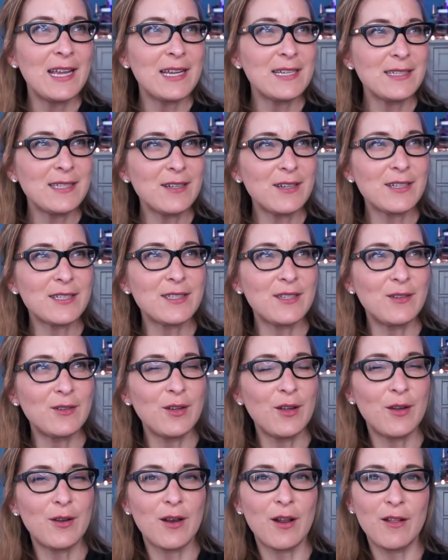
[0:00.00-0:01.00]
Isn't there a
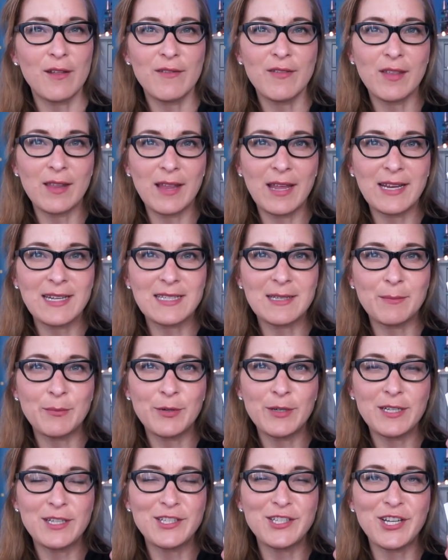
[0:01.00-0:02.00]
song called All of the Lights? I'm
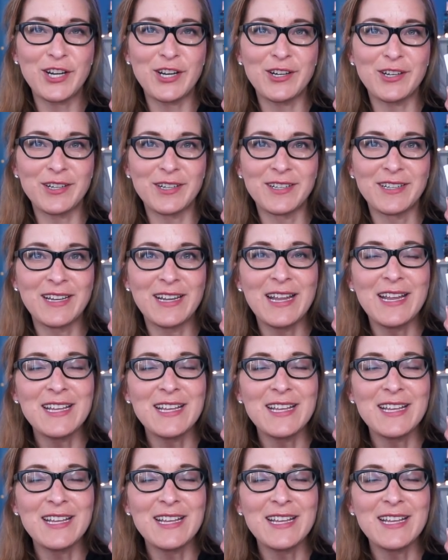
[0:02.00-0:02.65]
pretty sure.